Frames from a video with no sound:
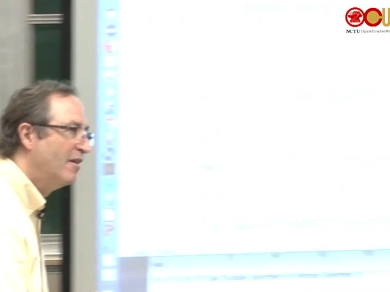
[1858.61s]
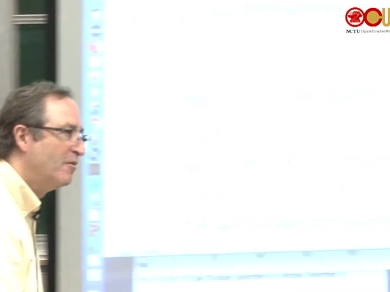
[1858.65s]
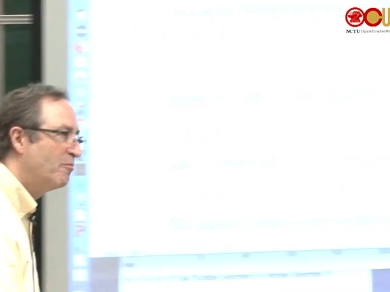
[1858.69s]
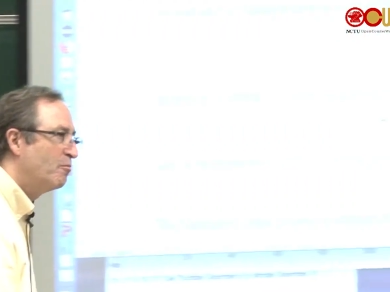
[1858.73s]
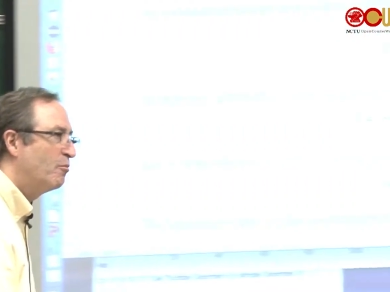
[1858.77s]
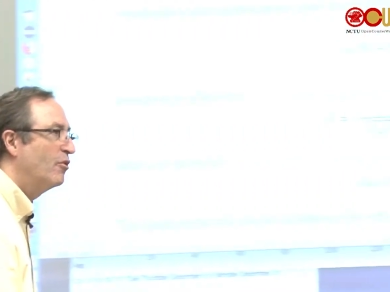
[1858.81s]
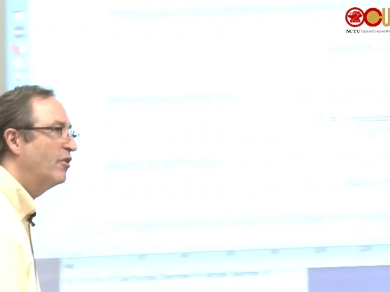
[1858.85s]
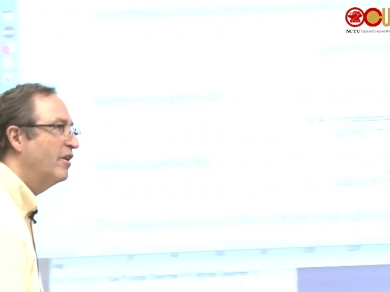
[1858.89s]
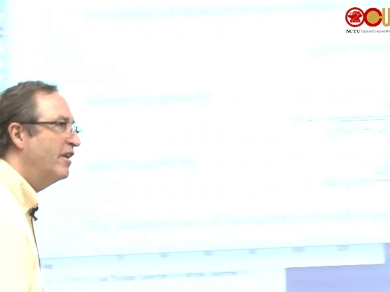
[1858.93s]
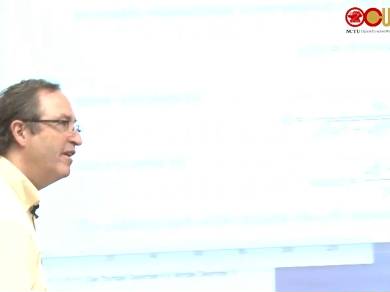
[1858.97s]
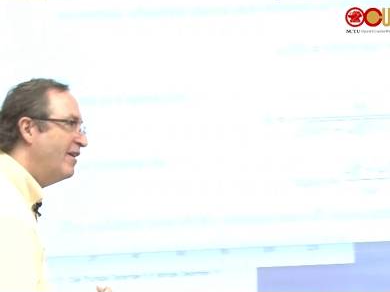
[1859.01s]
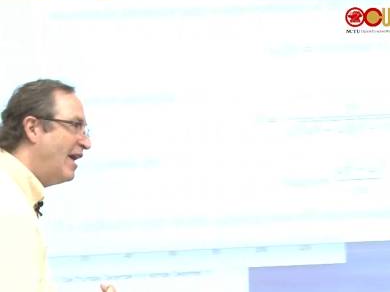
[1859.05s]

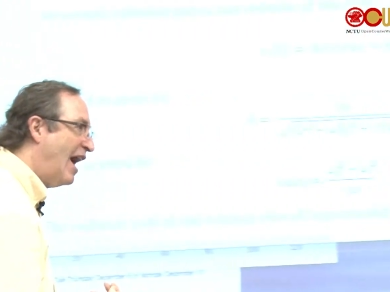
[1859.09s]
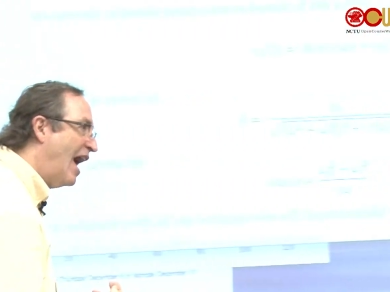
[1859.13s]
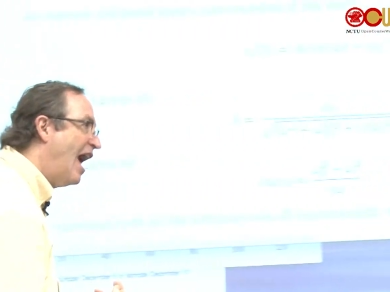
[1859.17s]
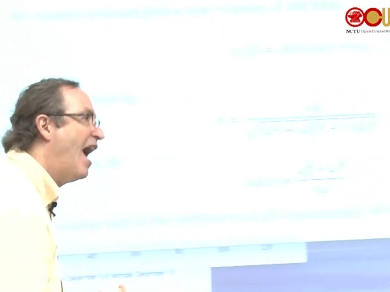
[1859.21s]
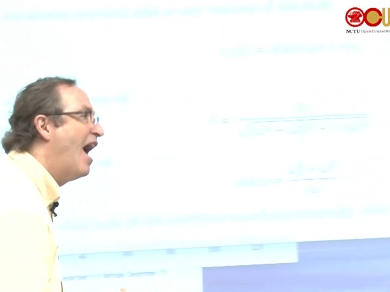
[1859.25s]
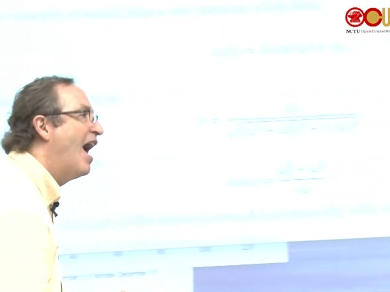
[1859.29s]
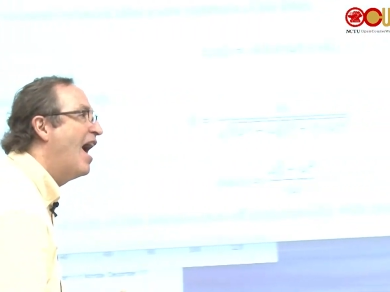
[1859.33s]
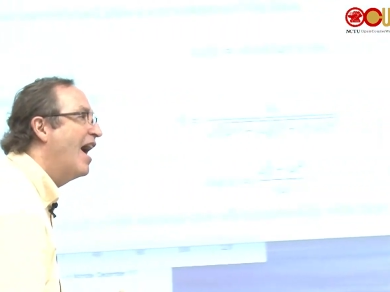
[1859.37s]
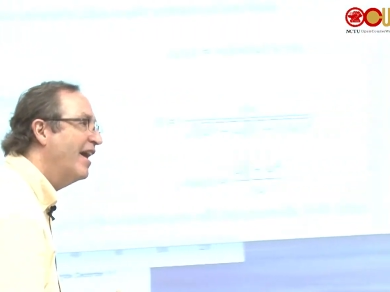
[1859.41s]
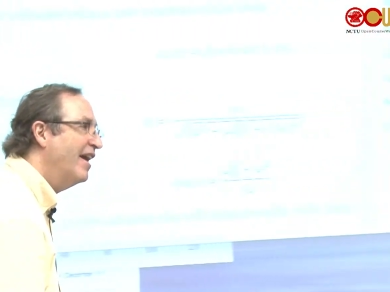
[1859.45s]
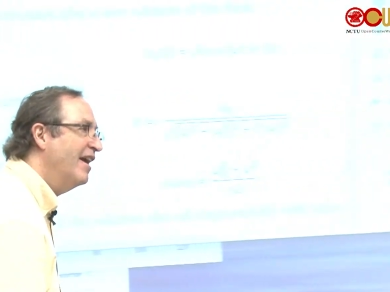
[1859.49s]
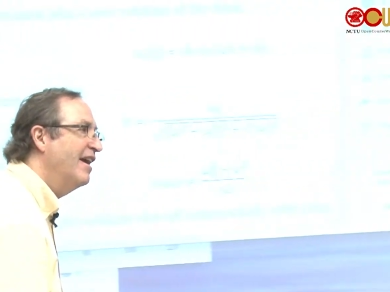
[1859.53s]
pretty
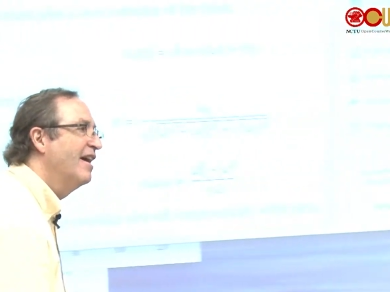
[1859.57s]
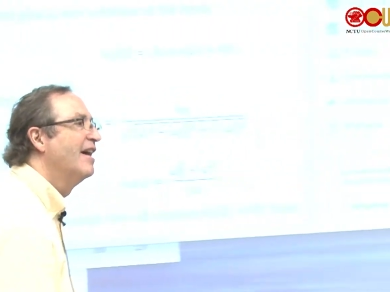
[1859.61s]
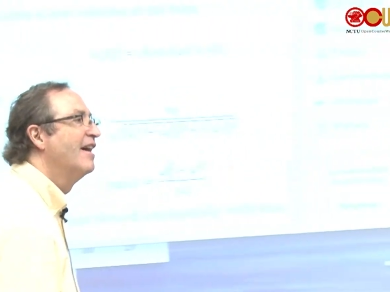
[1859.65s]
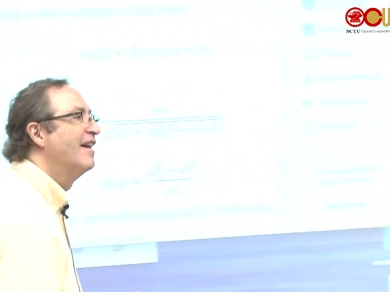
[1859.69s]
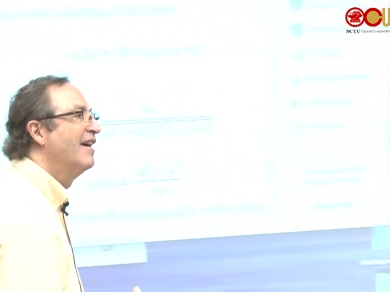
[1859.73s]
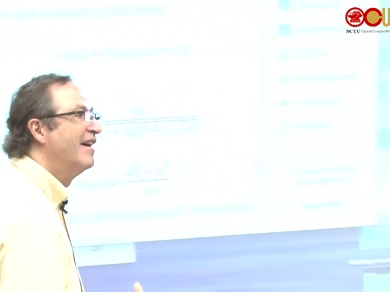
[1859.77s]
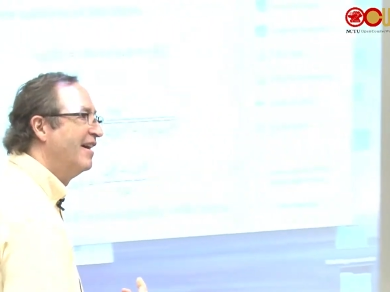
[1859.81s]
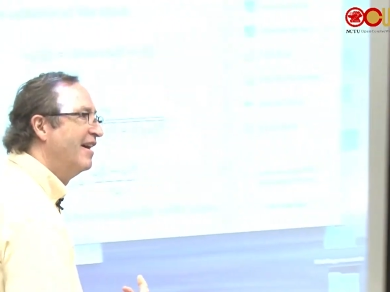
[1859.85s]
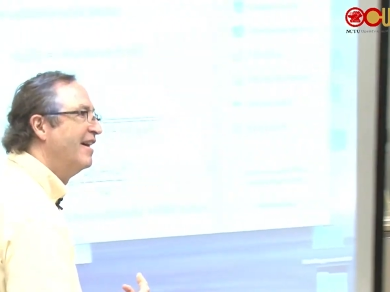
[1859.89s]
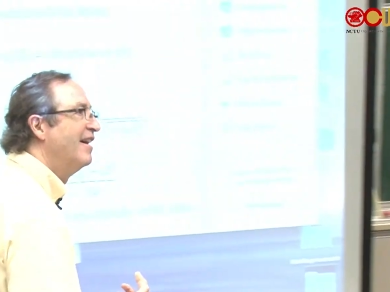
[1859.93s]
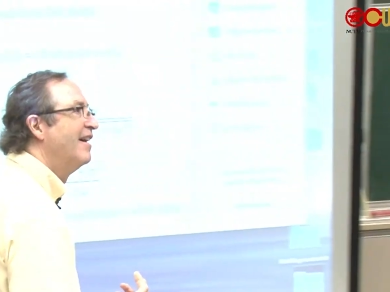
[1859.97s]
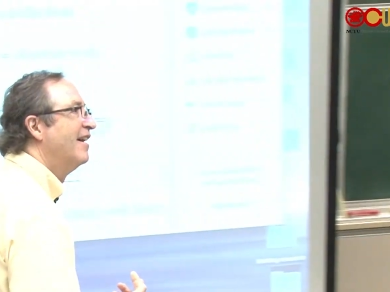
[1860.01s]
high,
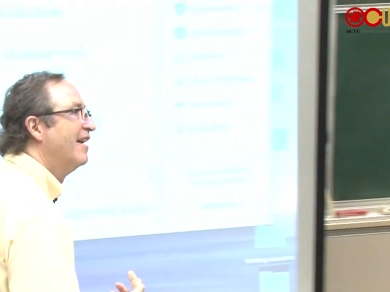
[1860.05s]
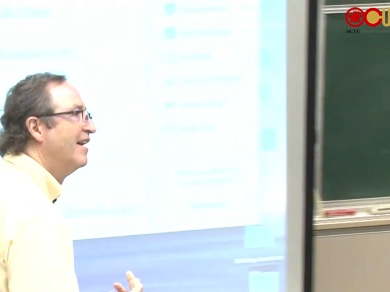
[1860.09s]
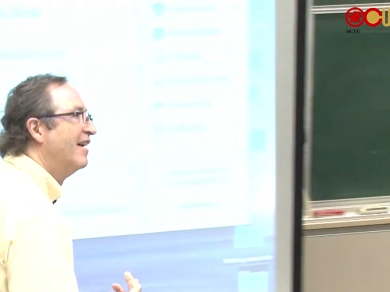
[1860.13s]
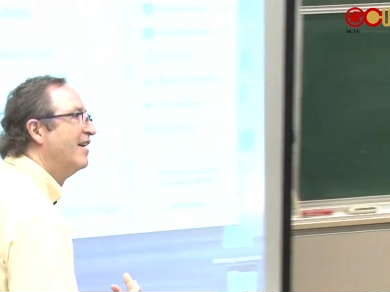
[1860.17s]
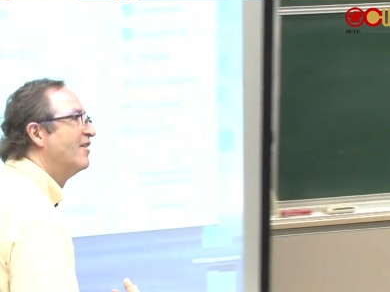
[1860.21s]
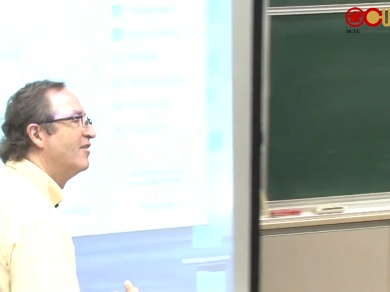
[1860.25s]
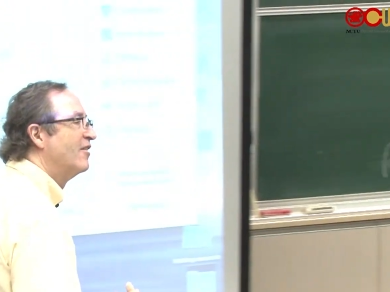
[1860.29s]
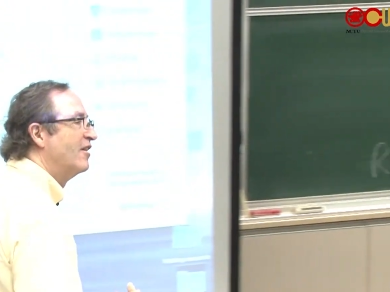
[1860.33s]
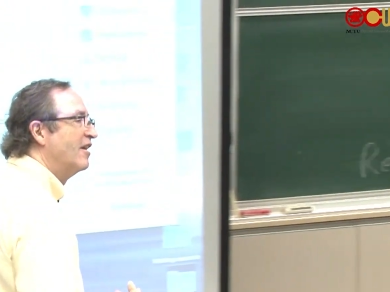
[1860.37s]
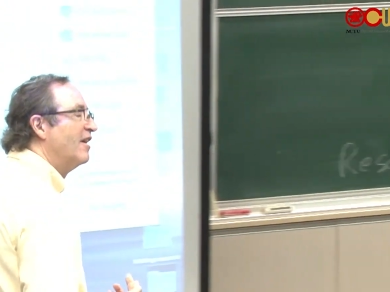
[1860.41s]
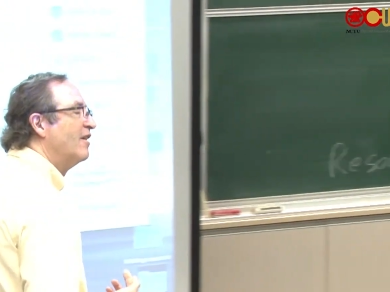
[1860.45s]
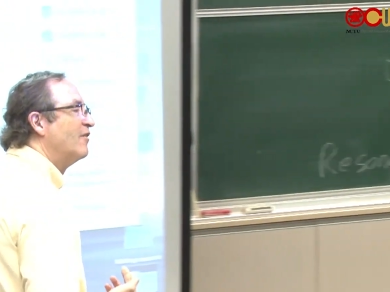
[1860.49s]

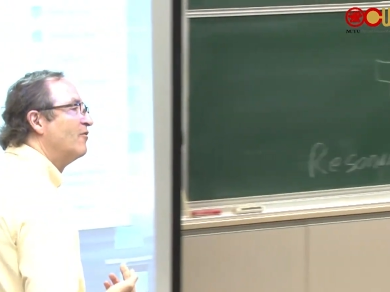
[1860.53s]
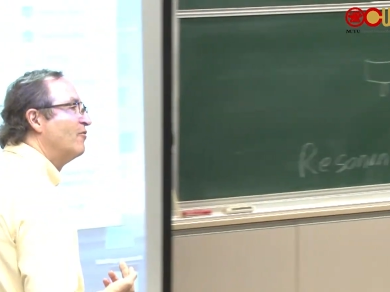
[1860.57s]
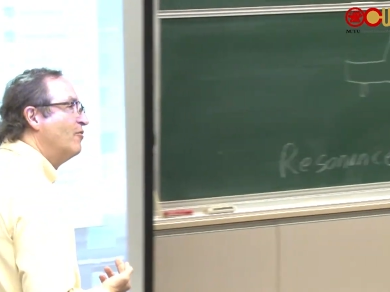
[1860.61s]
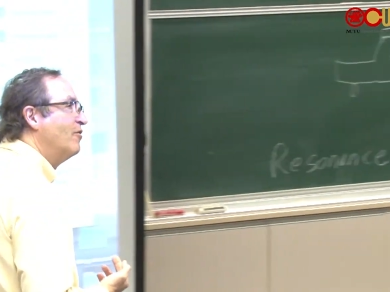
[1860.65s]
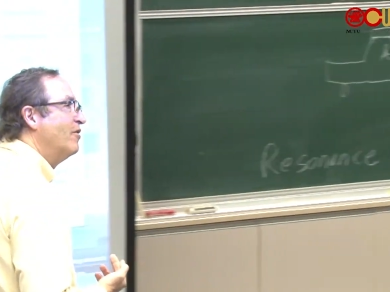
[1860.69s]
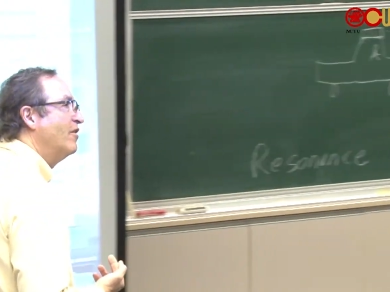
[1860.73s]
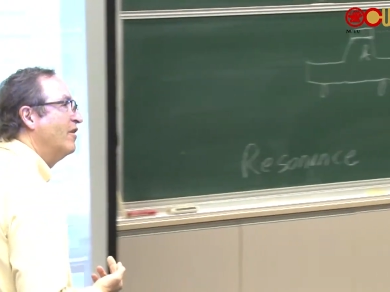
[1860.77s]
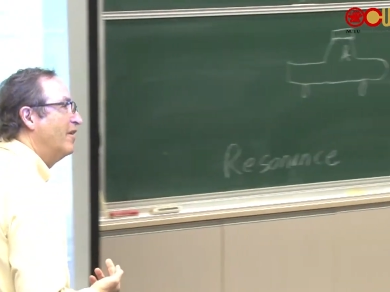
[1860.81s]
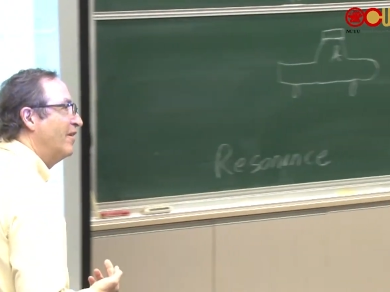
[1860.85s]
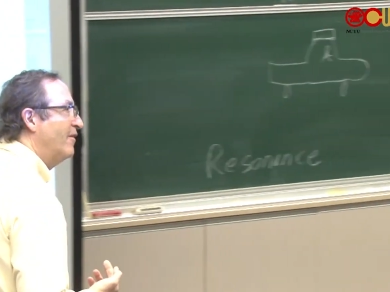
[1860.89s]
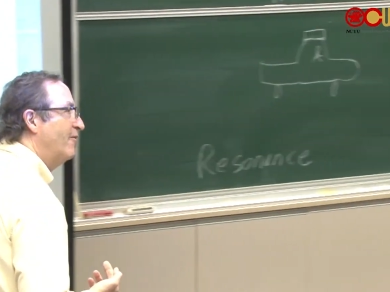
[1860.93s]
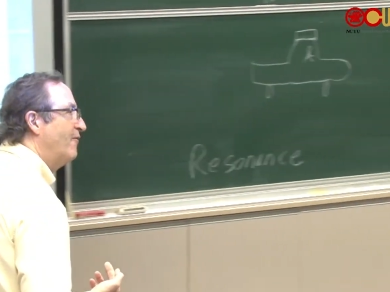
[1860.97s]

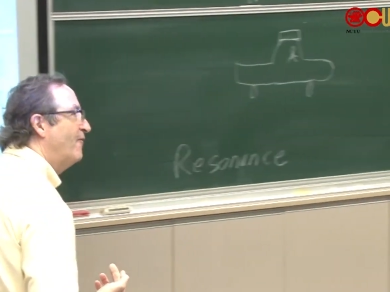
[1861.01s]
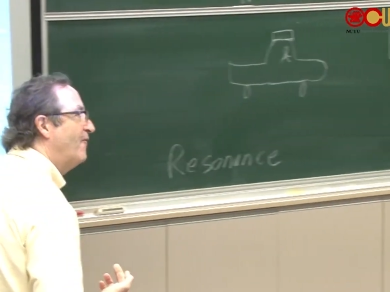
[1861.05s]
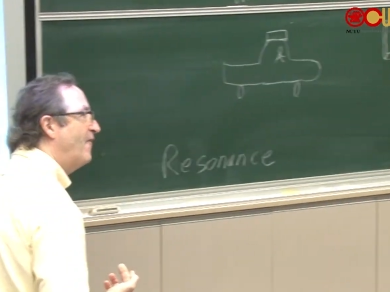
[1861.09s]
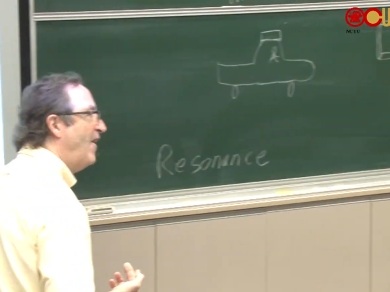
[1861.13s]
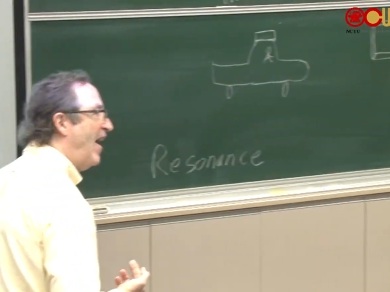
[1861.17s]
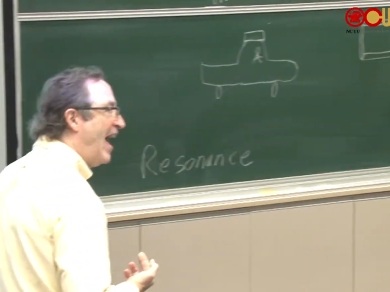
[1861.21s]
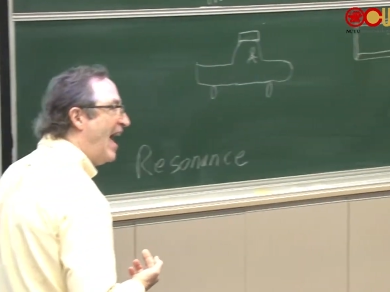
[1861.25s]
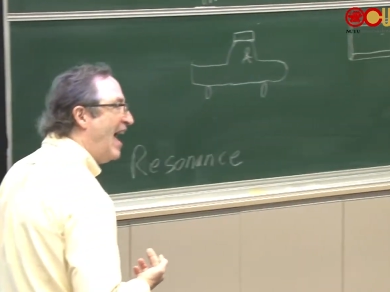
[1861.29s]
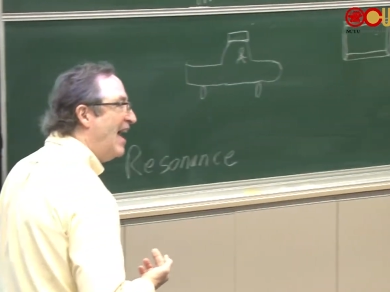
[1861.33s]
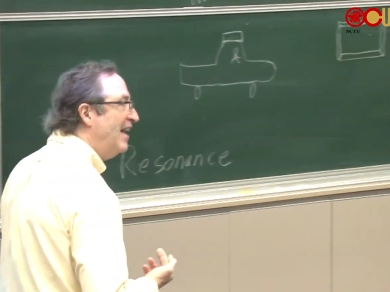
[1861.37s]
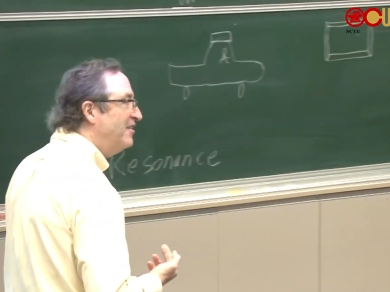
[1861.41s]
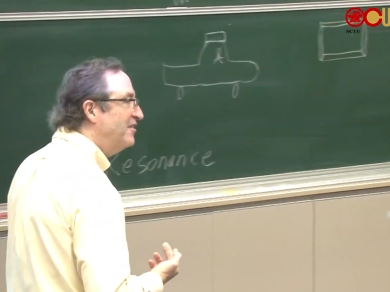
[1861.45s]
really
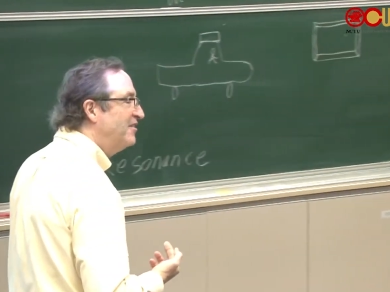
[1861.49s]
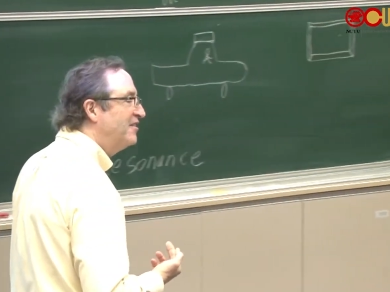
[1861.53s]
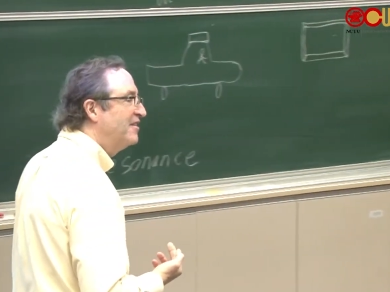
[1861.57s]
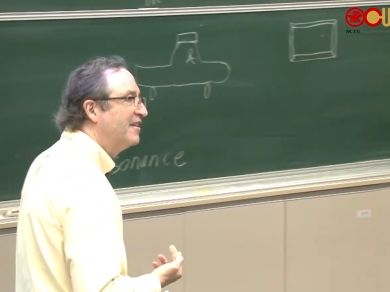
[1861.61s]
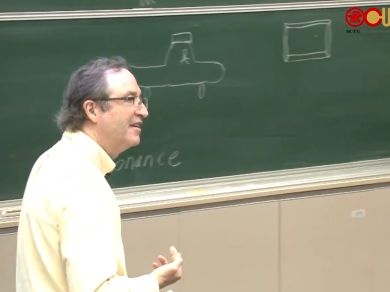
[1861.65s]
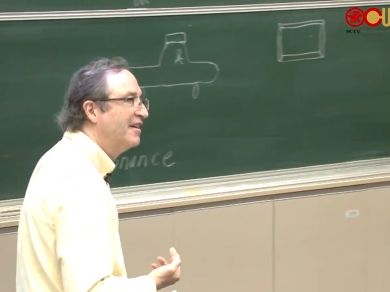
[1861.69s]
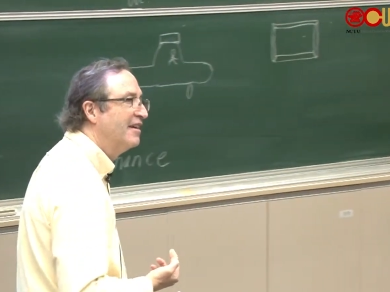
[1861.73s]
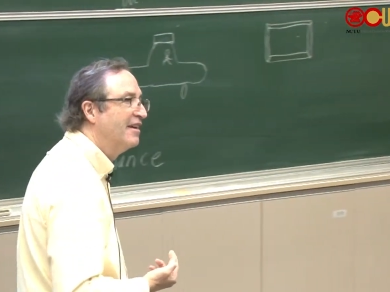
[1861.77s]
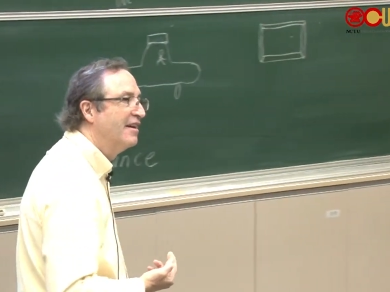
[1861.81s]
fast.